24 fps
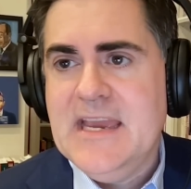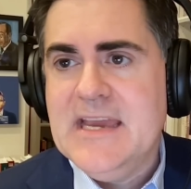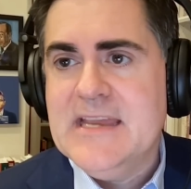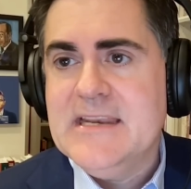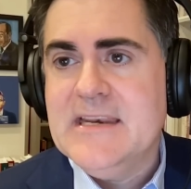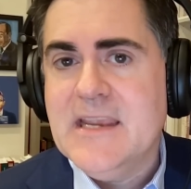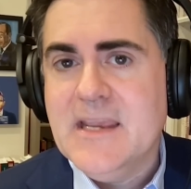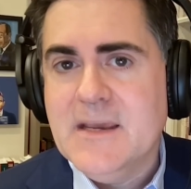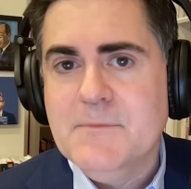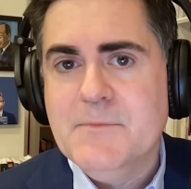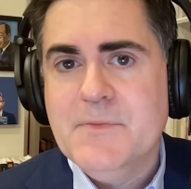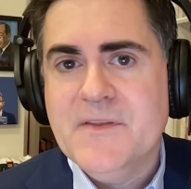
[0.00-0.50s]

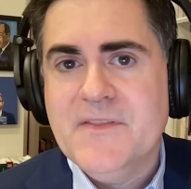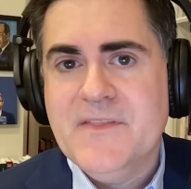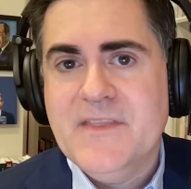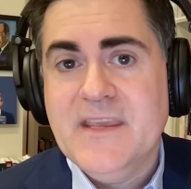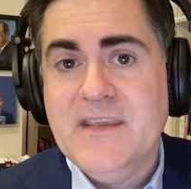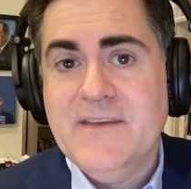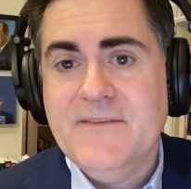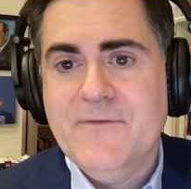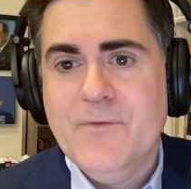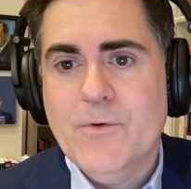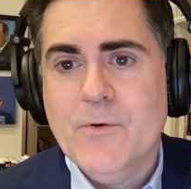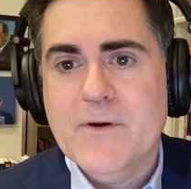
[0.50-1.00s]
and
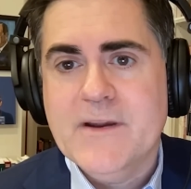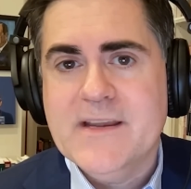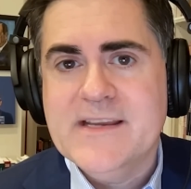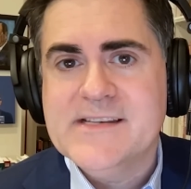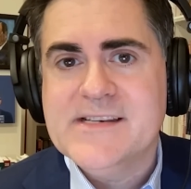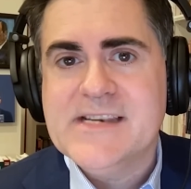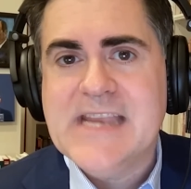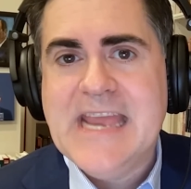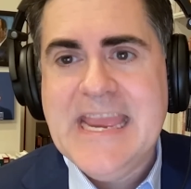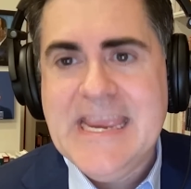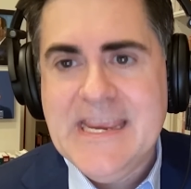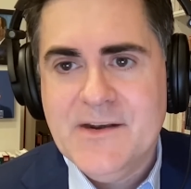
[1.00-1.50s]
empathy for
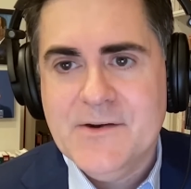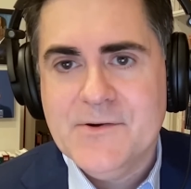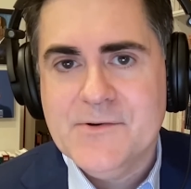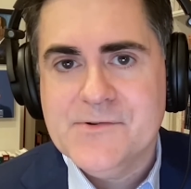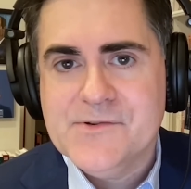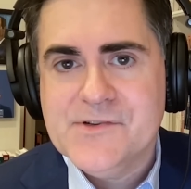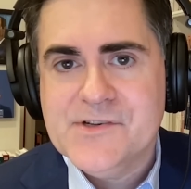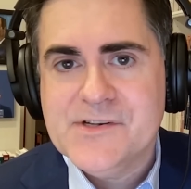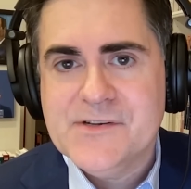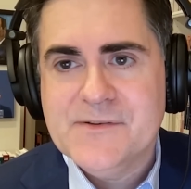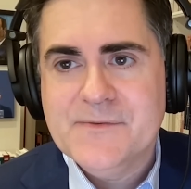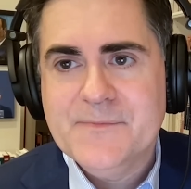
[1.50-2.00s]
his
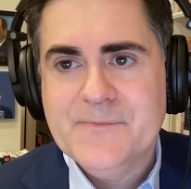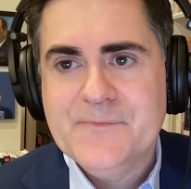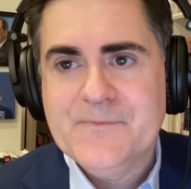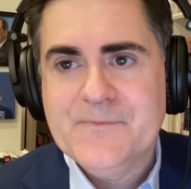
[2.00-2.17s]
haters.